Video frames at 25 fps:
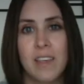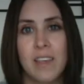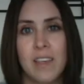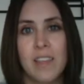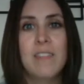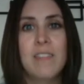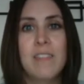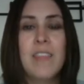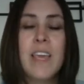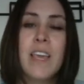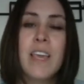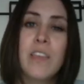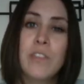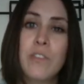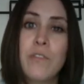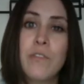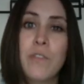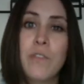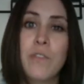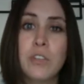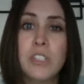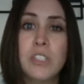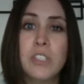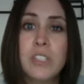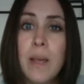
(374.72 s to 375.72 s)
They get the
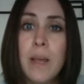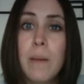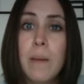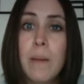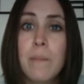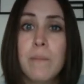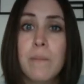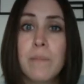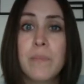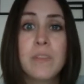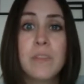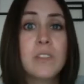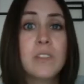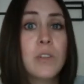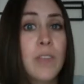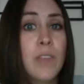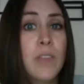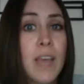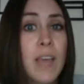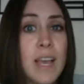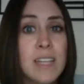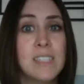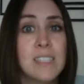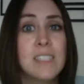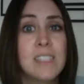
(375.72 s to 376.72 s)
first tip. So
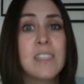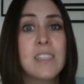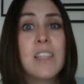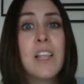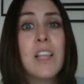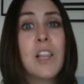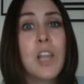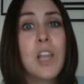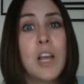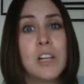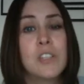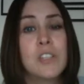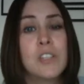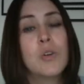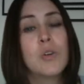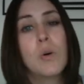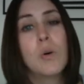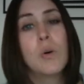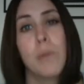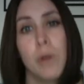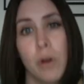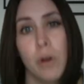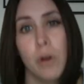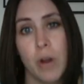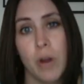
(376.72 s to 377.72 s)
that's the logical
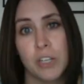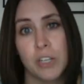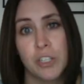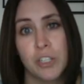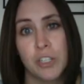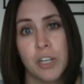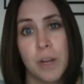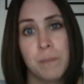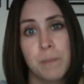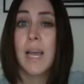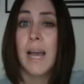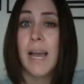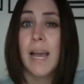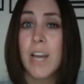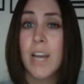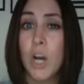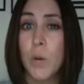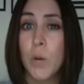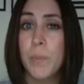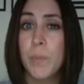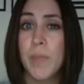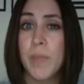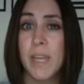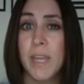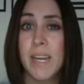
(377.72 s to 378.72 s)
progression. I
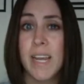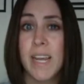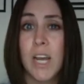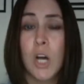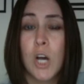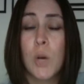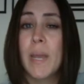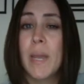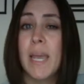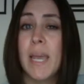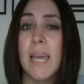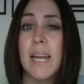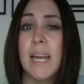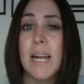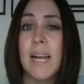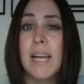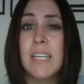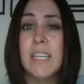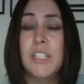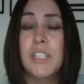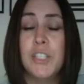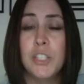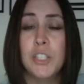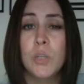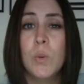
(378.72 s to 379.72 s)
hope that helped, and I
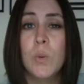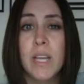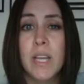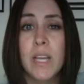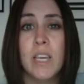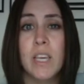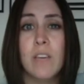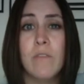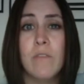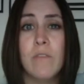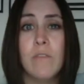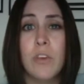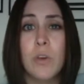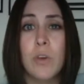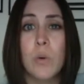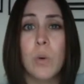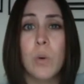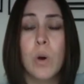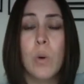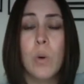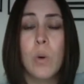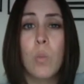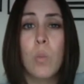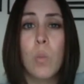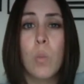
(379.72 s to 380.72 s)
do want to give you
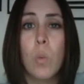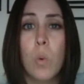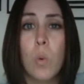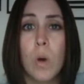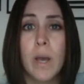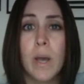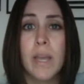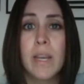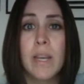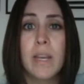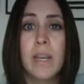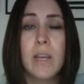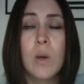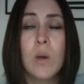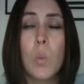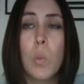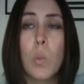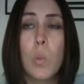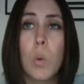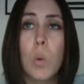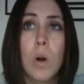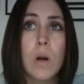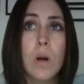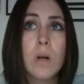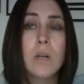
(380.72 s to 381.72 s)
one
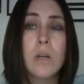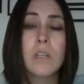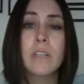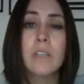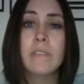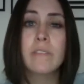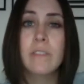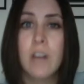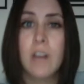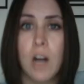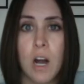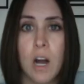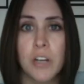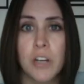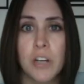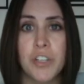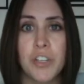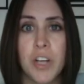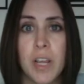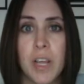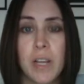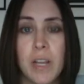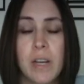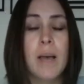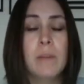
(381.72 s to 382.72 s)
word of
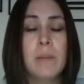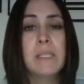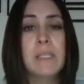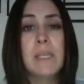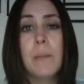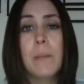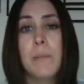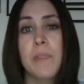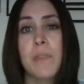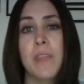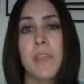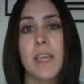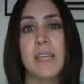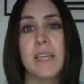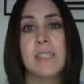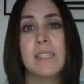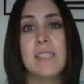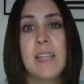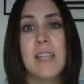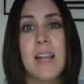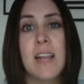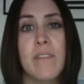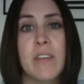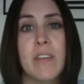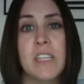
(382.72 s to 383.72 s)
caution. Some things
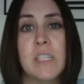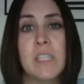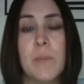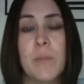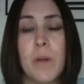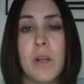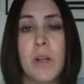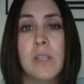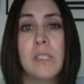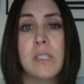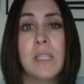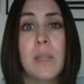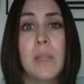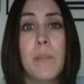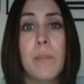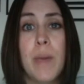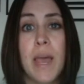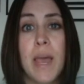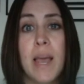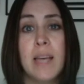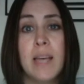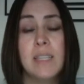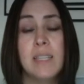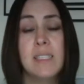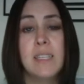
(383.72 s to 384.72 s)
that I've experienced in the
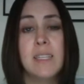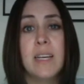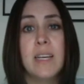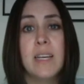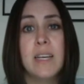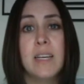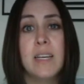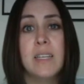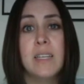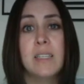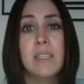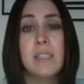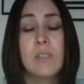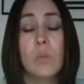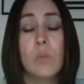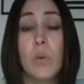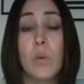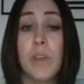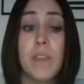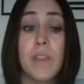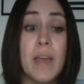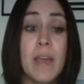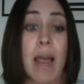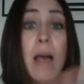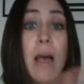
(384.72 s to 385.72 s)
past is
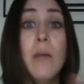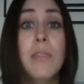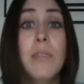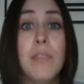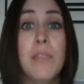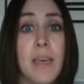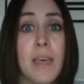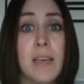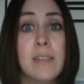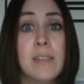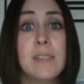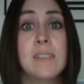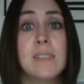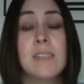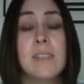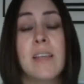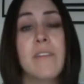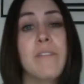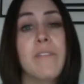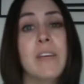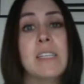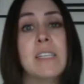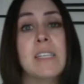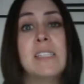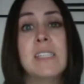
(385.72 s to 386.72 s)
without this, if
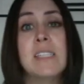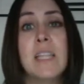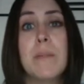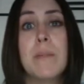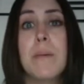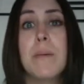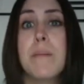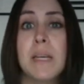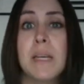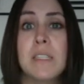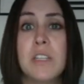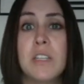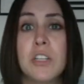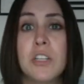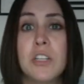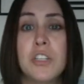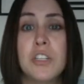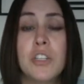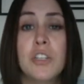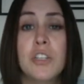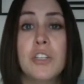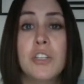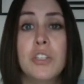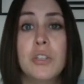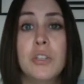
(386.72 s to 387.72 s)
I send the message
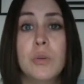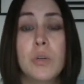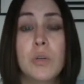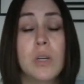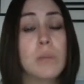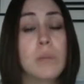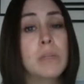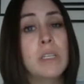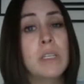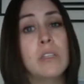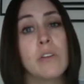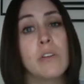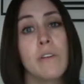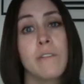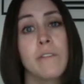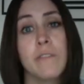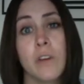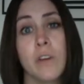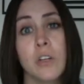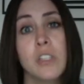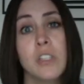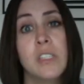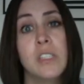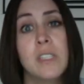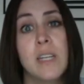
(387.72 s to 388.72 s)
to do complete their
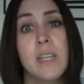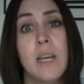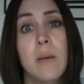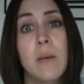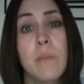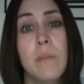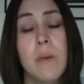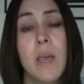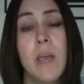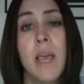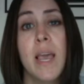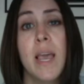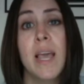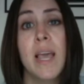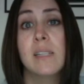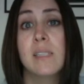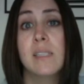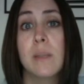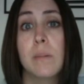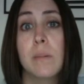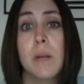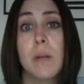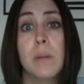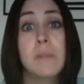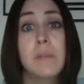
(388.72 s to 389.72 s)
first tip, and
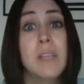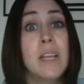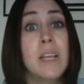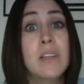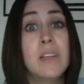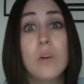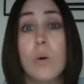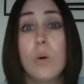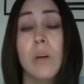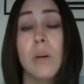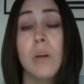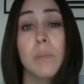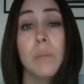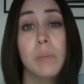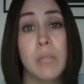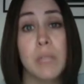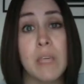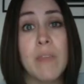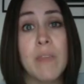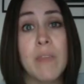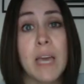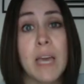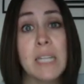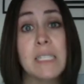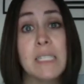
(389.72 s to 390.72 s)
sometimes they don't
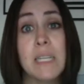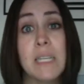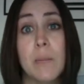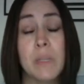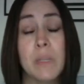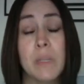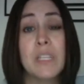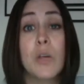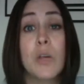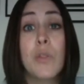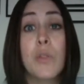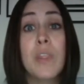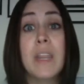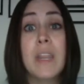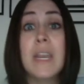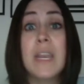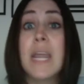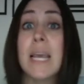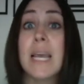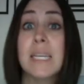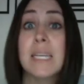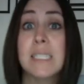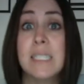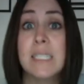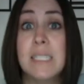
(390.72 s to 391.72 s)
complete that tip until the
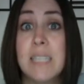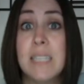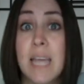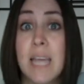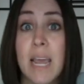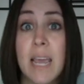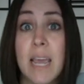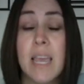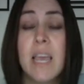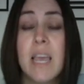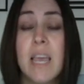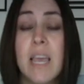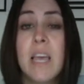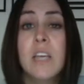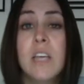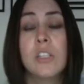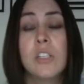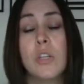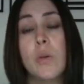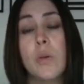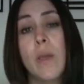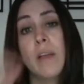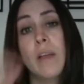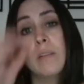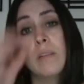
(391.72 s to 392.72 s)
next day. So
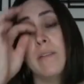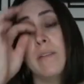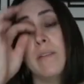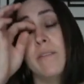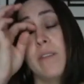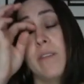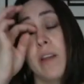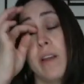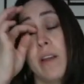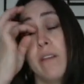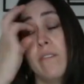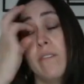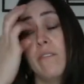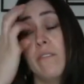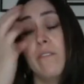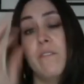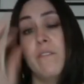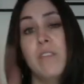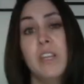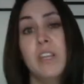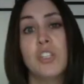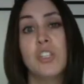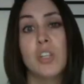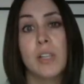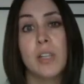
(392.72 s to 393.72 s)
you have to be very
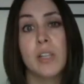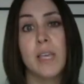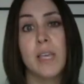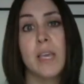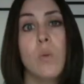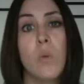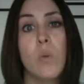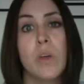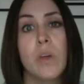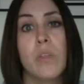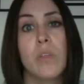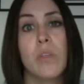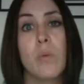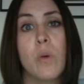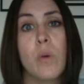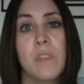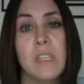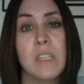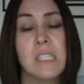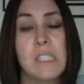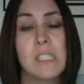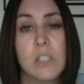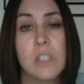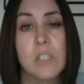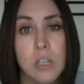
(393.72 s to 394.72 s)
vigilant with what
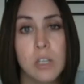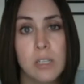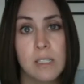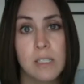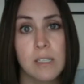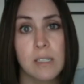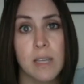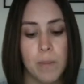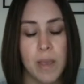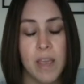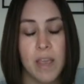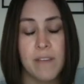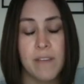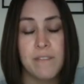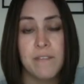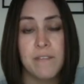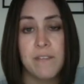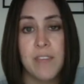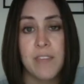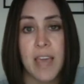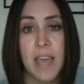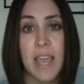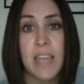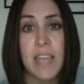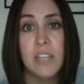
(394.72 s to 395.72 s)
this looks like. If
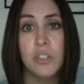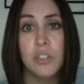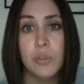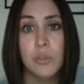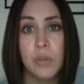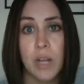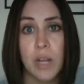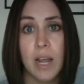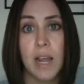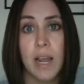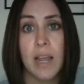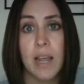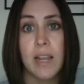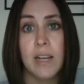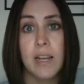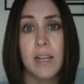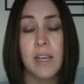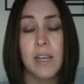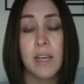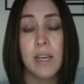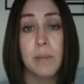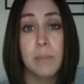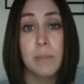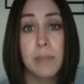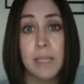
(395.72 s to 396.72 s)
they do not
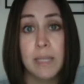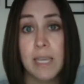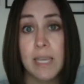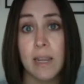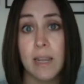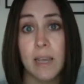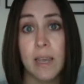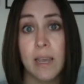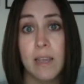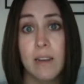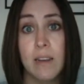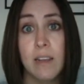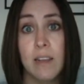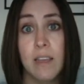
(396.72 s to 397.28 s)
complete it,